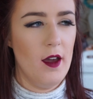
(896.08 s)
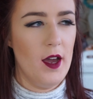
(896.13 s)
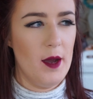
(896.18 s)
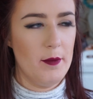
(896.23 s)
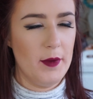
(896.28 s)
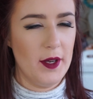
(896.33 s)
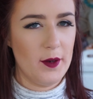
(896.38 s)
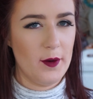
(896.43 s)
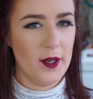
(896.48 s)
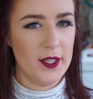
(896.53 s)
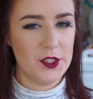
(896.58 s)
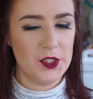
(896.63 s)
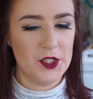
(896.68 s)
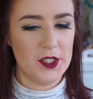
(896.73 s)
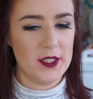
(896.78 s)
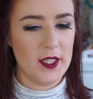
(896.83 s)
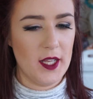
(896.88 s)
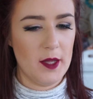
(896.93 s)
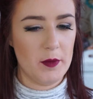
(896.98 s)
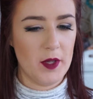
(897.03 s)
I'm not quite sure
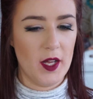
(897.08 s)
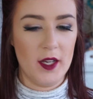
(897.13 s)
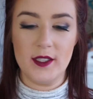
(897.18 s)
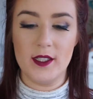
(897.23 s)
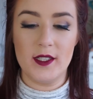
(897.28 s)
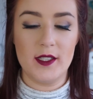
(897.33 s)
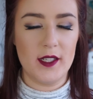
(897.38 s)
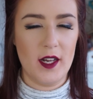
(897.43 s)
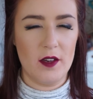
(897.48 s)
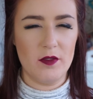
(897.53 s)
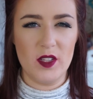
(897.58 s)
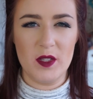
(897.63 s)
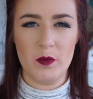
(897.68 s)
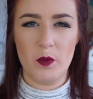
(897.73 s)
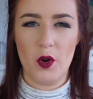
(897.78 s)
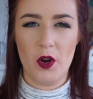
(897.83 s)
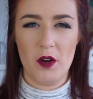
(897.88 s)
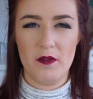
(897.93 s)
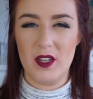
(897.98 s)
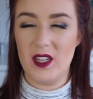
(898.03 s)
it's a lip gloss. It's definitely
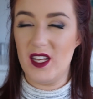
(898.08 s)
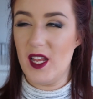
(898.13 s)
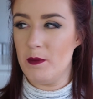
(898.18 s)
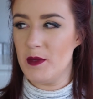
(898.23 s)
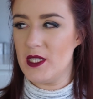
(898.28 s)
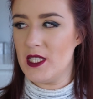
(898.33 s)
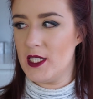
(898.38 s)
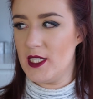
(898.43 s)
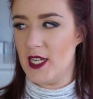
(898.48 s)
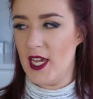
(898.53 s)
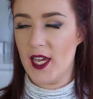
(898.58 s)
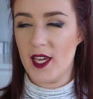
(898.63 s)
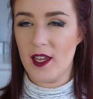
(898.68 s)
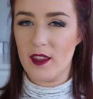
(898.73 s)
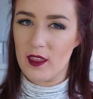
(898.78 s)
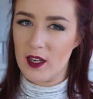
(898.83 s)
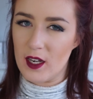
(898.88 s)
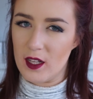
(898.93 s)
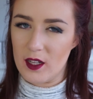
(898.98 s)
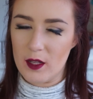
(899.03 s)
more of a
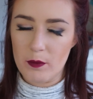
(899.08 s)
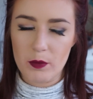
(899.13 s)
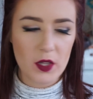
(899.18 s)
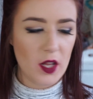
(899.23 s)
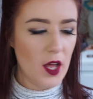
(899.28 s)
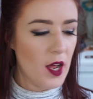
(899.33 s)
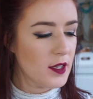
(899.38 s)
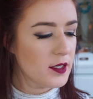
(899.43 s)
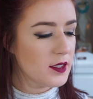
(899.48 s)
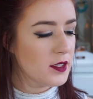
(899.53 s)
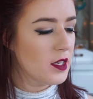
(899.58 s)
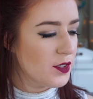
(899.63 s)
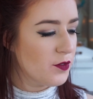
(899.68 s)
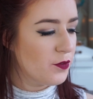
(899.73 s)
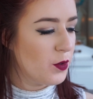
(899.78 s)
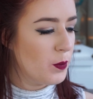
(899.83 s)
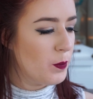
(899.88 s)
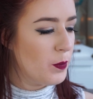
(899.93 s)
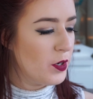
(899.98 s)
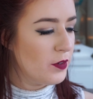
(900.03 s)
lipstick than a lip gloss
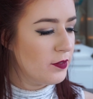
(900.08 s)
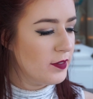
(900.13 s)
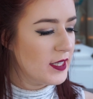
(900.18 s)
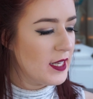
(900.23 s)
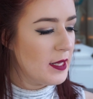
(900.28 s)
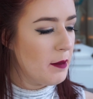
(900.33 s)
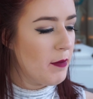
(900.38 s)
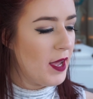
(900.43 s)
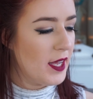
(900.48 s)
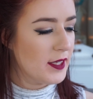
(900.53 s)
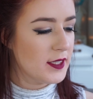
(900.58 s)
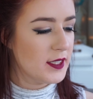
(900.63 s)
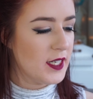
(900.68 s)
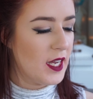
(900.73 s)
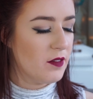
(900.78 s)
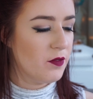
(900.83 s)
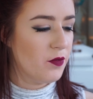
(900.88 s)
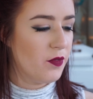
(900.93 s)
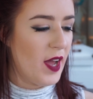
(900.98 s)
for perfectly matted and